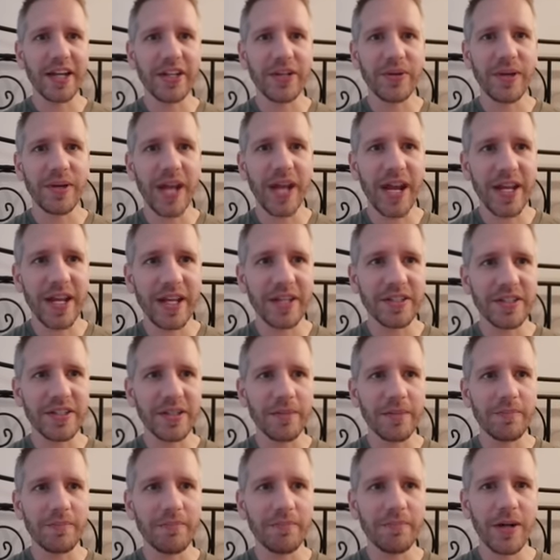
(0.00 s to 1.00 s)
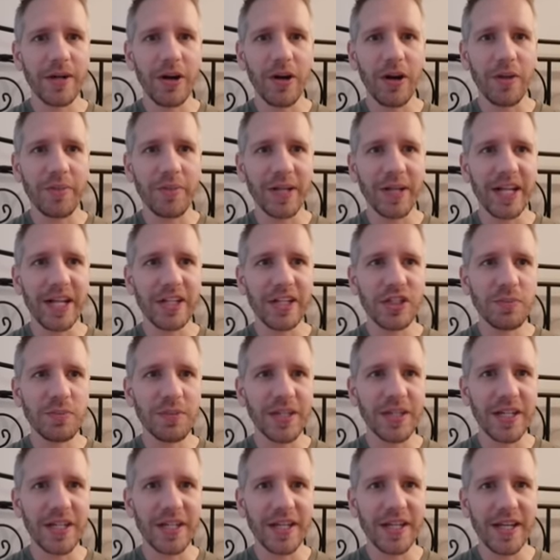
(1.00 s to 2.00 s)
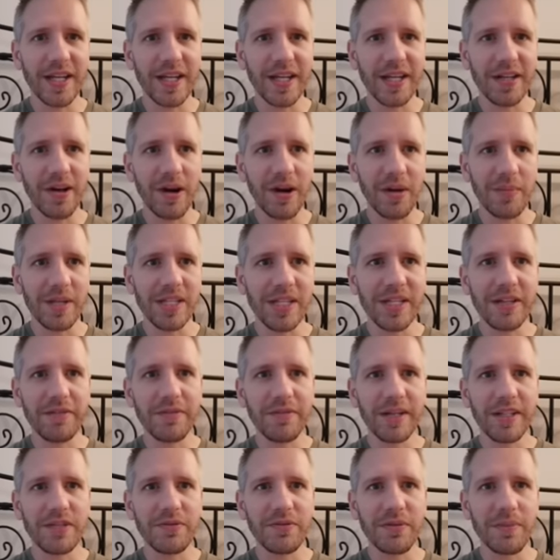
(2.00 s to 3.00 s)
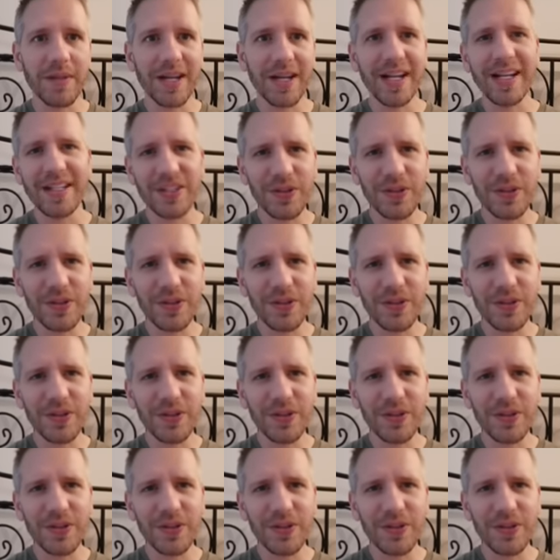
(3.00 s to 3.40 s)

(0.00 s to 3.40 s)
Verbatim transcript: and you're gaining some army HP and army defense from that,